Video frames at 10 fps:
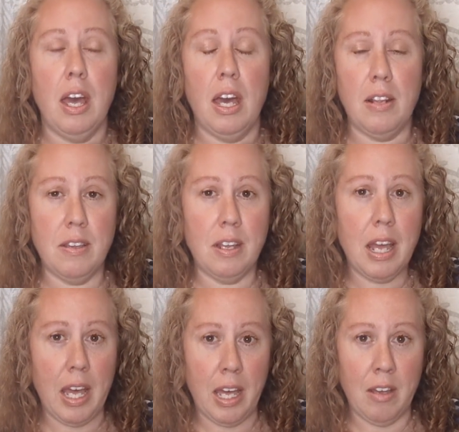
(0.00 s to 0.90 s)
I did
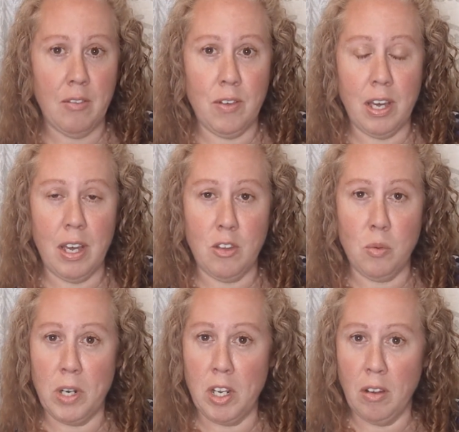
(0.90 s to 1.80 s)
have a
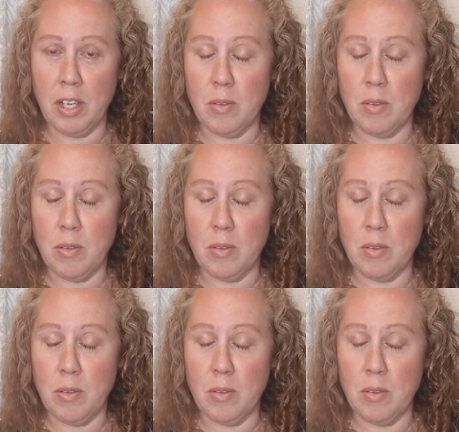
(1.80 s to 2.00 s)
$20